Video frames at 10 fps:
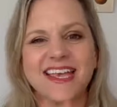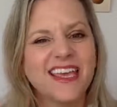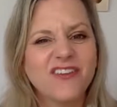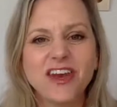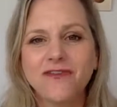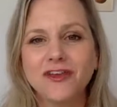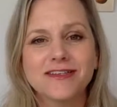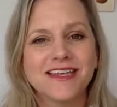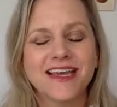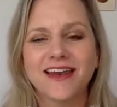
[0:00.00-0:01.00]
Even if you
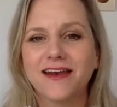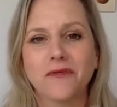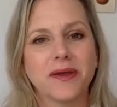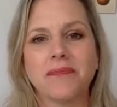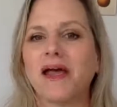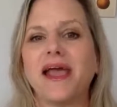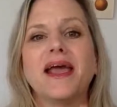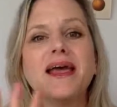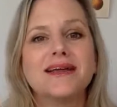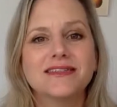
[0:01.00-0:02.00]
see it in a replay,
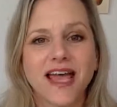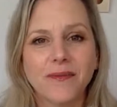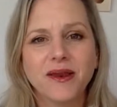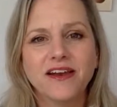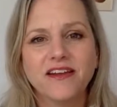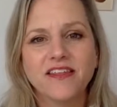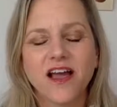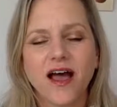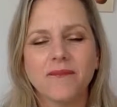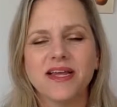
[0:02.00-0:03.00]
type it into the
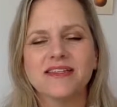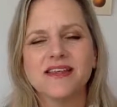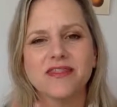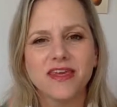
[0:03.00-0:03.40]
comments.